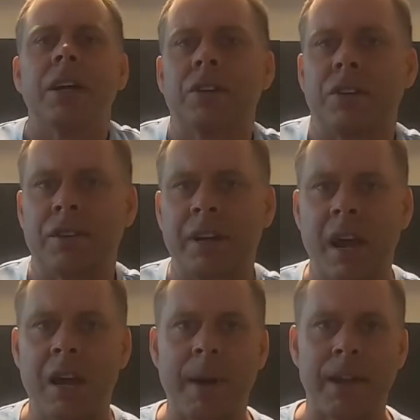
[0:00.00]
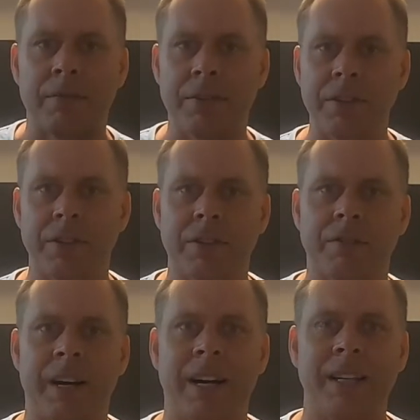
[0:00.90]
just thinking about the physics
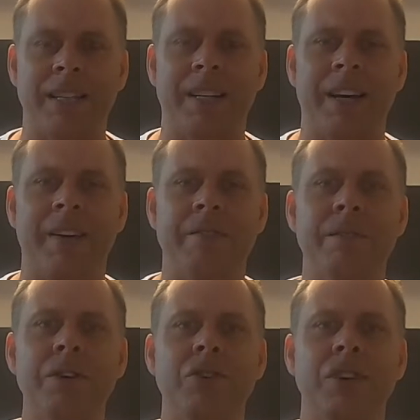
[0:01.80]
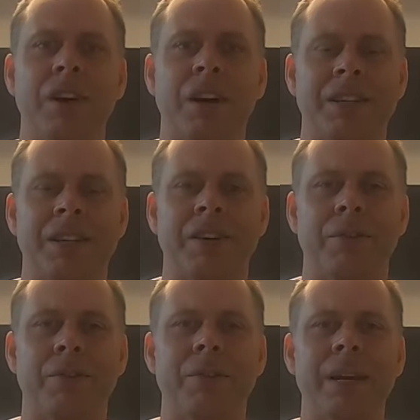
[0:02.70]
of casting and visualizing it
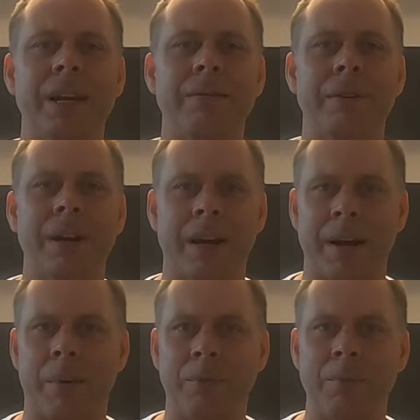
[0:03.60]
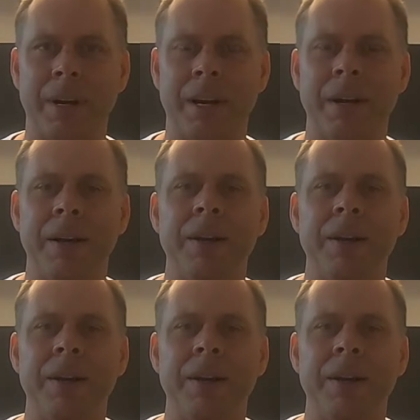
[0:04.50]
really helped me